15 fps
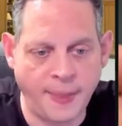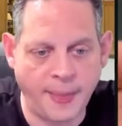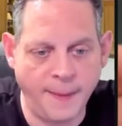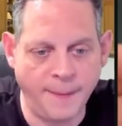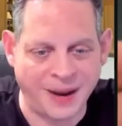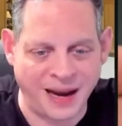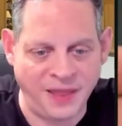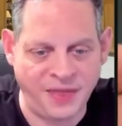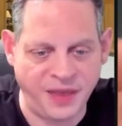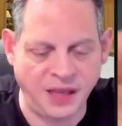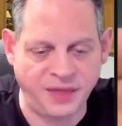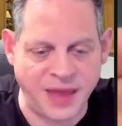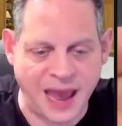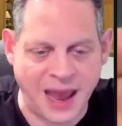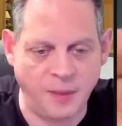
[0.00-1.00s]
But I think
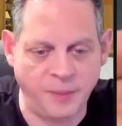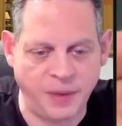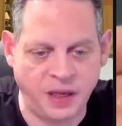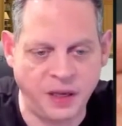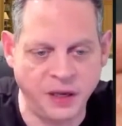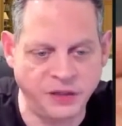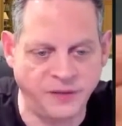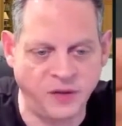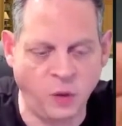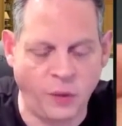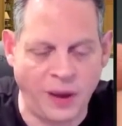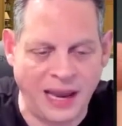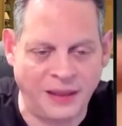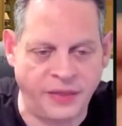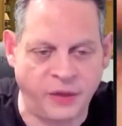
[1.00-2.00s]
that because of the
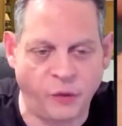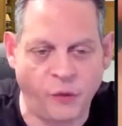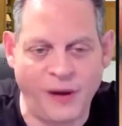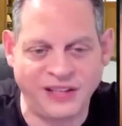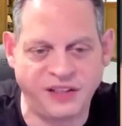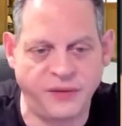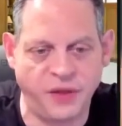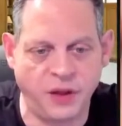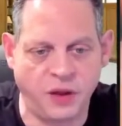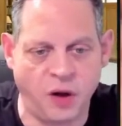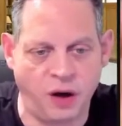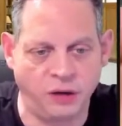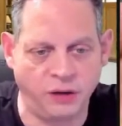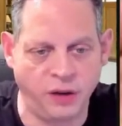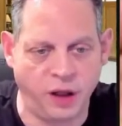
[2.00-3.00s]
way that the rest of the
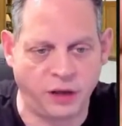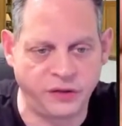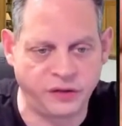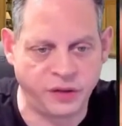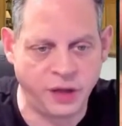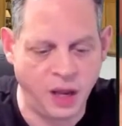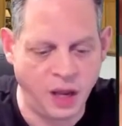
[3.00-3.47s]
card looks,